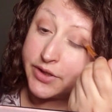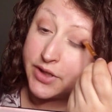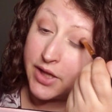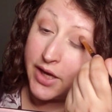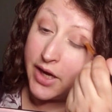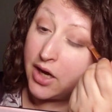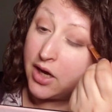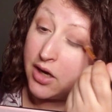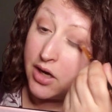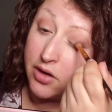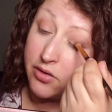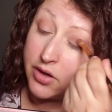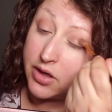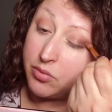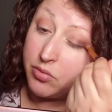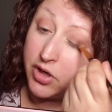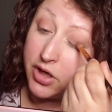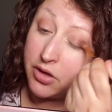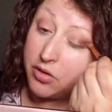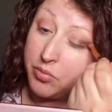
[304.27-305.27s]
Leia already
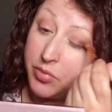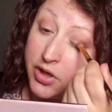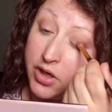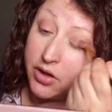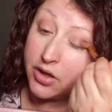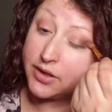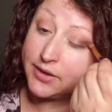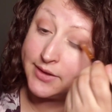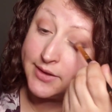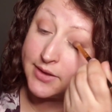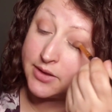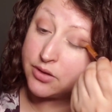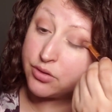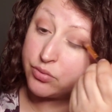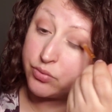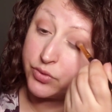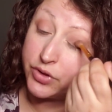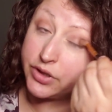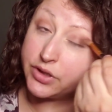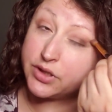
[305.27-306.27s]
made her appearance,
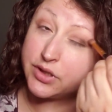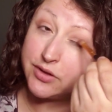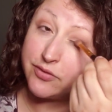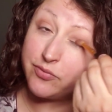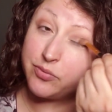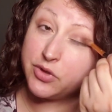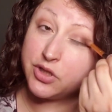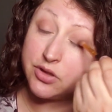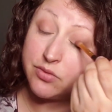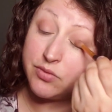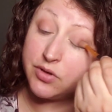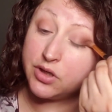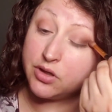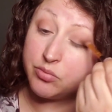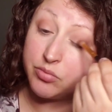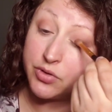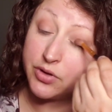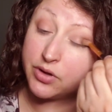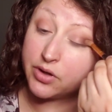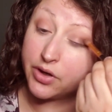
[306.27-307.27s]
which if between
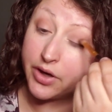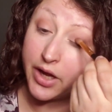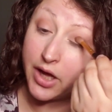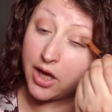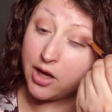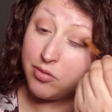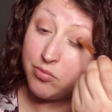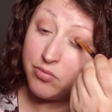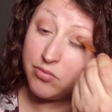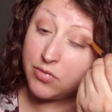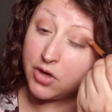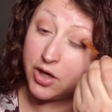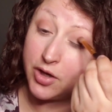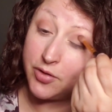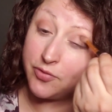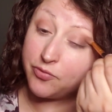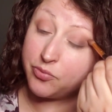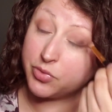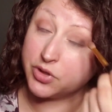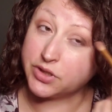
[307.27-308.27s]
her name
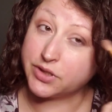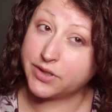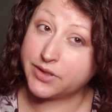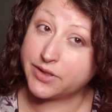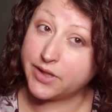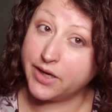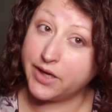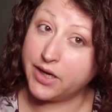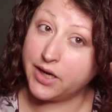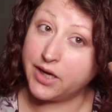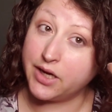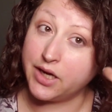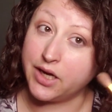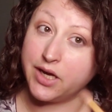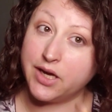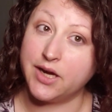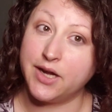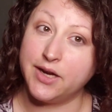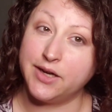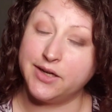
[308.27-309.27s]
of Princess Leia
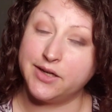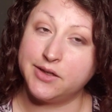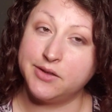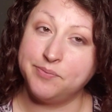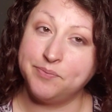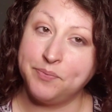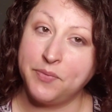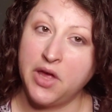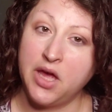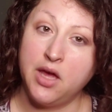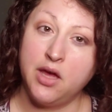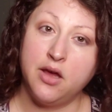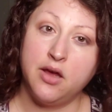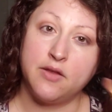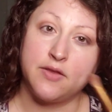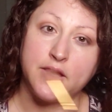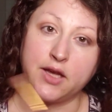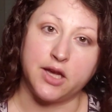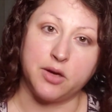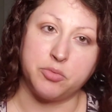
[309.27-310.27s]
and
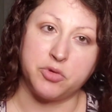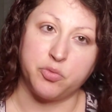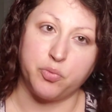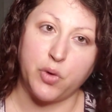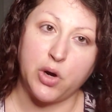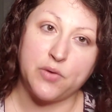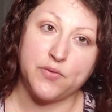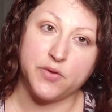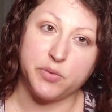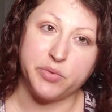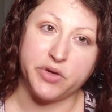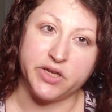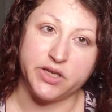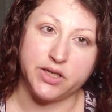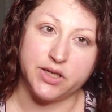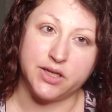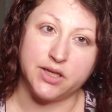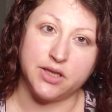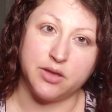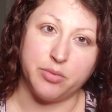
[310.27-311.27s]
the Captain Marvel
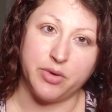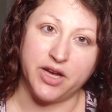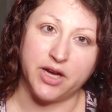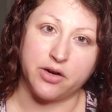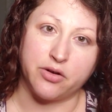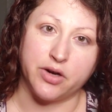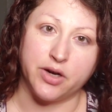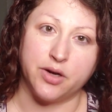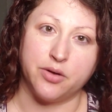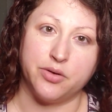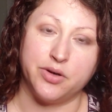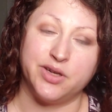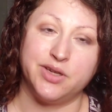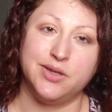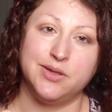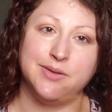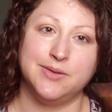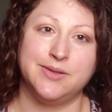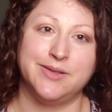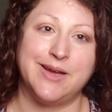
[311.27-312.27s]
blanket in the background,
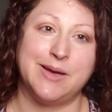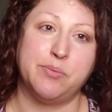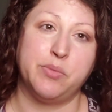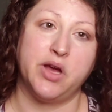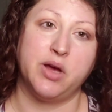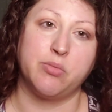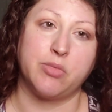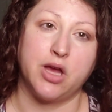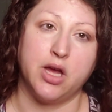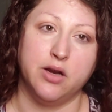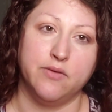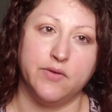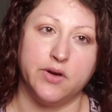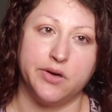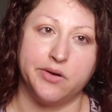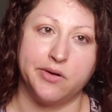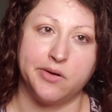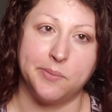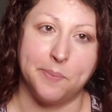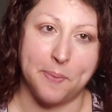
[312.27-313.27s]
I'm kind of a
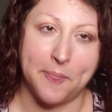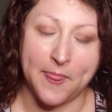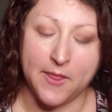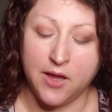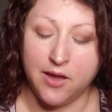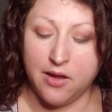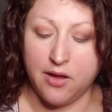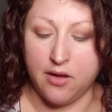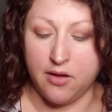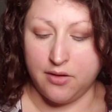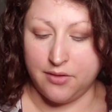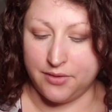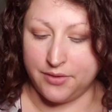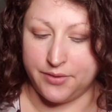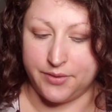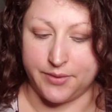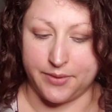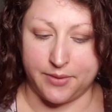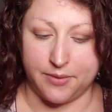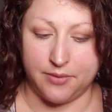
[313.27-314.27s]
nerd.
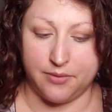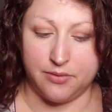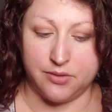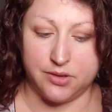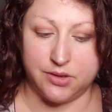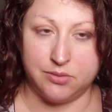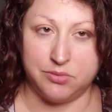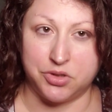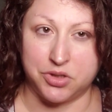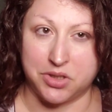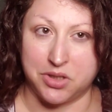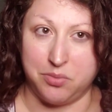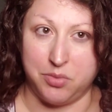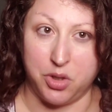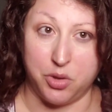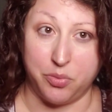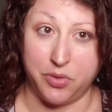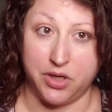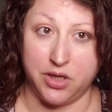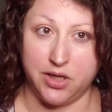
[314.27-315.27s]
So I'm just going to be
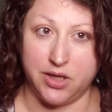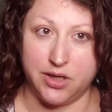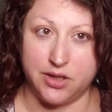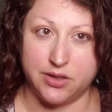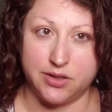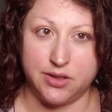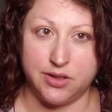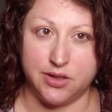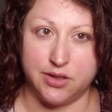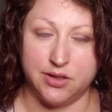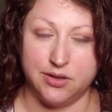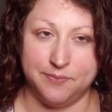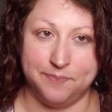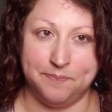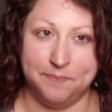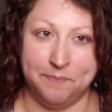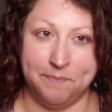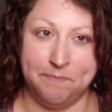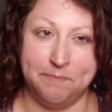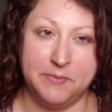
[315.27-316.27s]
open and honest here.
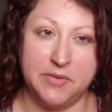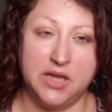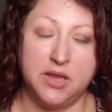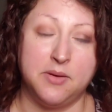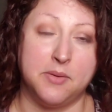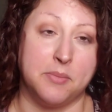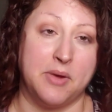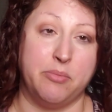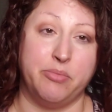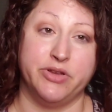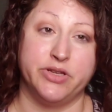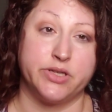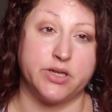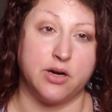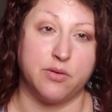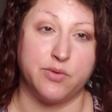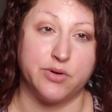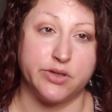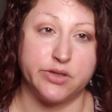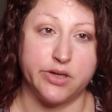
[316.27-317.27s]
There might be
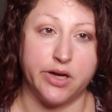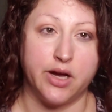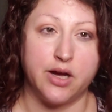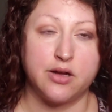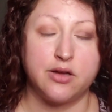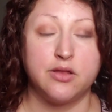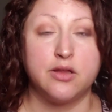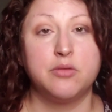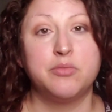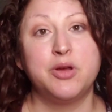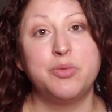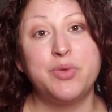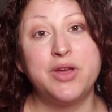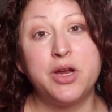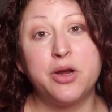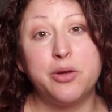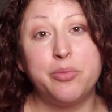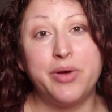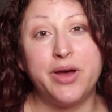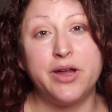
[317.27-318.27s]
Star Wars talk. There might be
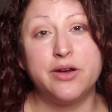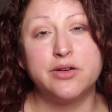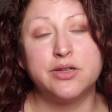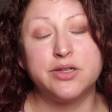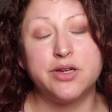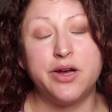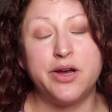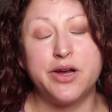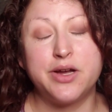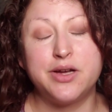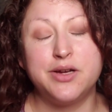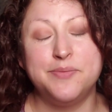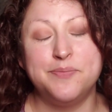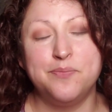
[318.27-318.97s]
Harry Potter talk.